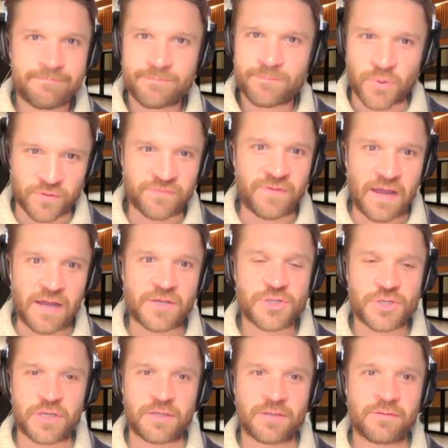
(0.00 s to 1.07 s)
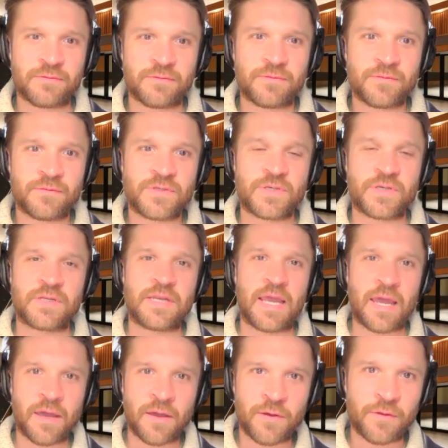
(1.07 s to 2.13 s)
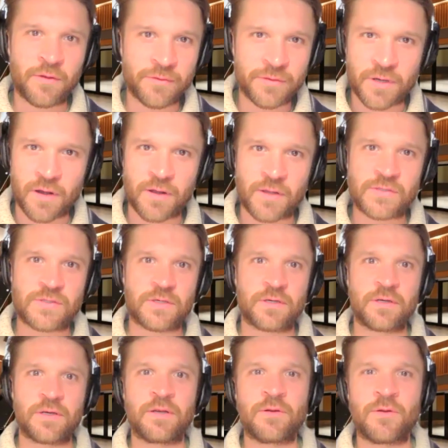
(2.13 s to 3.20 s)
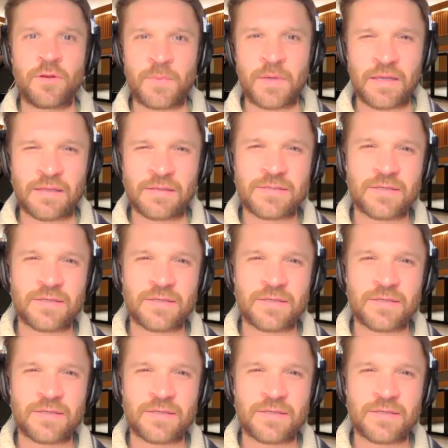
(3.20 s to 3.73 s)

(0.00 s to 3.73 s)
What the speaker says: perfection to nail the concert, you know what I mean,